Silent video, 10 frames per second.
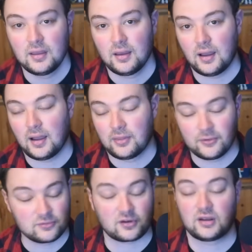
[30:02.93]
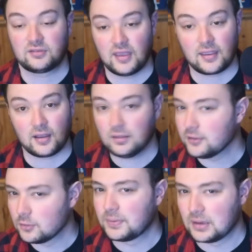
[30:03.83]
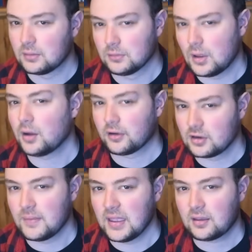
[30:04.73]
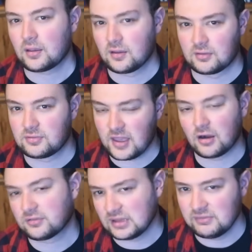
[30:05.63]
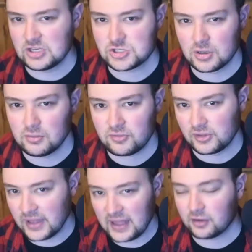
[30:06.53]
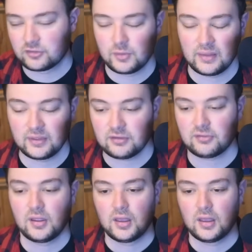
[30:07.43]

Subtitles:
Those are going to take a little bit longer to make because they are TV shows, the latter two at least.